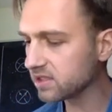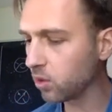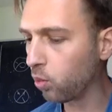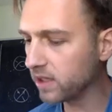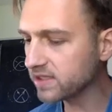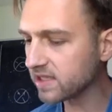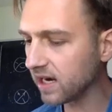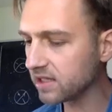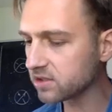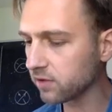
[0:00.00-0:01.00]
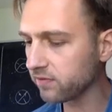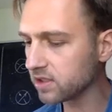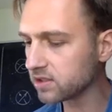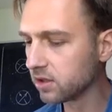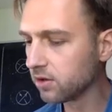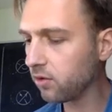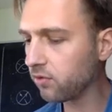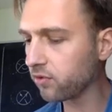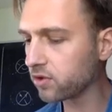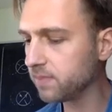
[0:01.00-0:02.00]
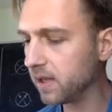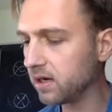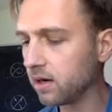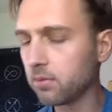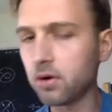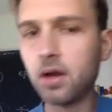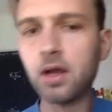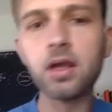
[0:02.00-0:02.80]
is a one-sided surface whose first Betti number